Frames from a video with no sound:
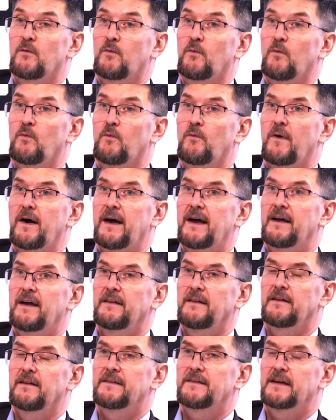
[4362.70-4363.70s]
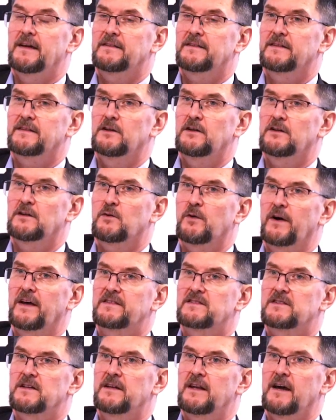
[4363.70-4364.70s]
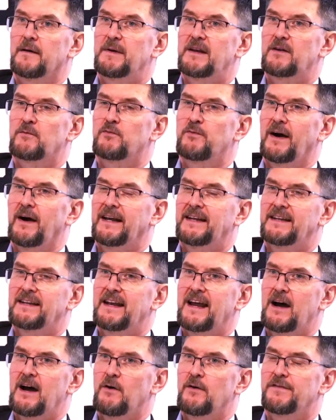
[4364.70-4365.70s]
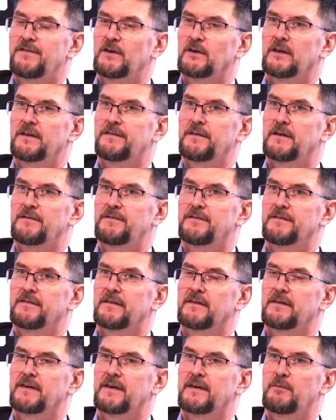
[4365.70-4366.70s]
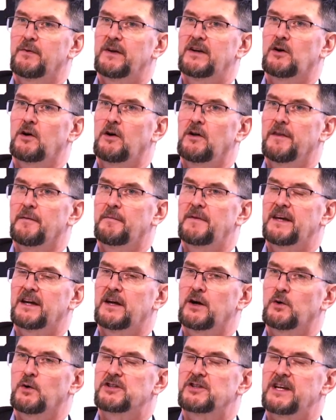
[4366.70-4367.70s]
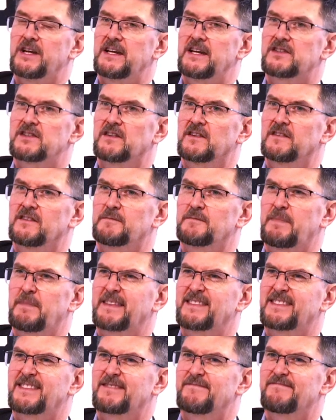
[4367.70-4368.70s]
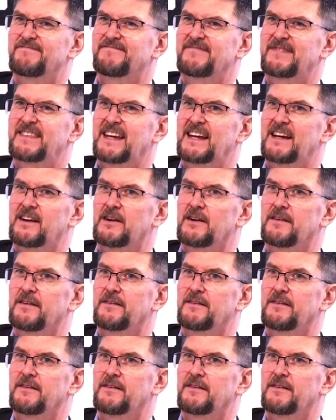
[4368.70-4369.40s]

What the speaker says: Well, that's a good question. I mean, right now, if we call them negotiations, but they're